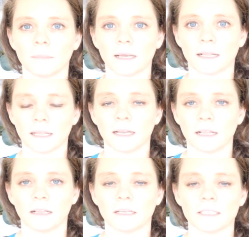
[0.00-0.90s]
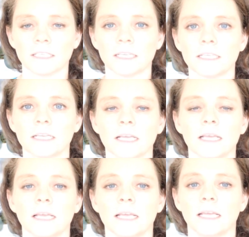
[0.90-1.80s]
my cleaning closet,
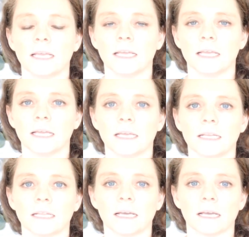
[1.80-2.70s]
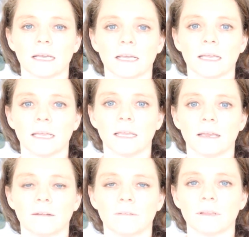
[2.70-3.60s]
and I
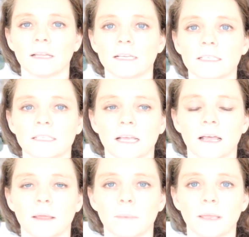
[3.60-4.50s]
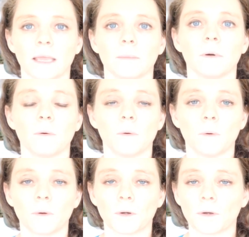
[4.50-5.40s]
had realized that I became a
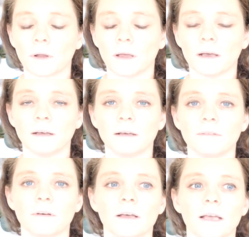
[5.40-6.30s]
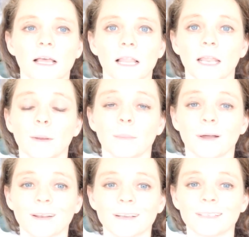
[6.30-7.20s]
hoarder of cleaning
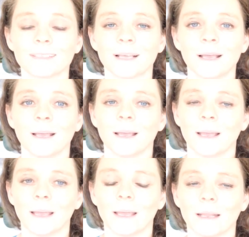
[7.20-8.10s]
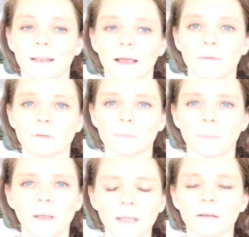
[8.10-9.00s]
products, and I was
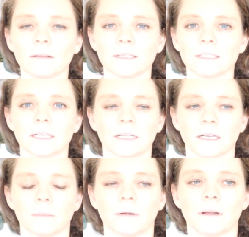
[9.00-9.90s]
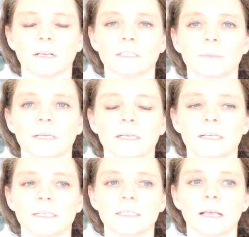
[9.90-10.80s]
buying all these cleaning products
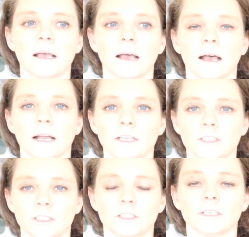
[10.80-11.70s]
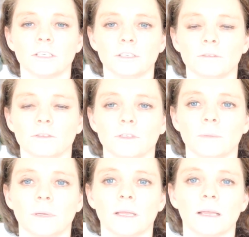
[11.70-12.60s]
because I just started
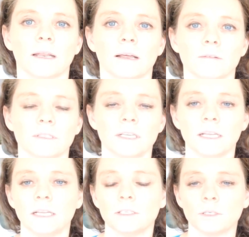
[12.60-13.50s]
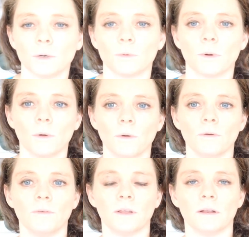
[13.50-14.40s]
YouTubing and I was getting into
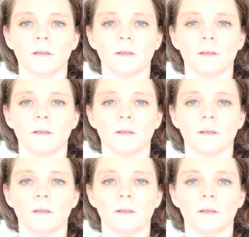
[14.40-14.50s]
growth,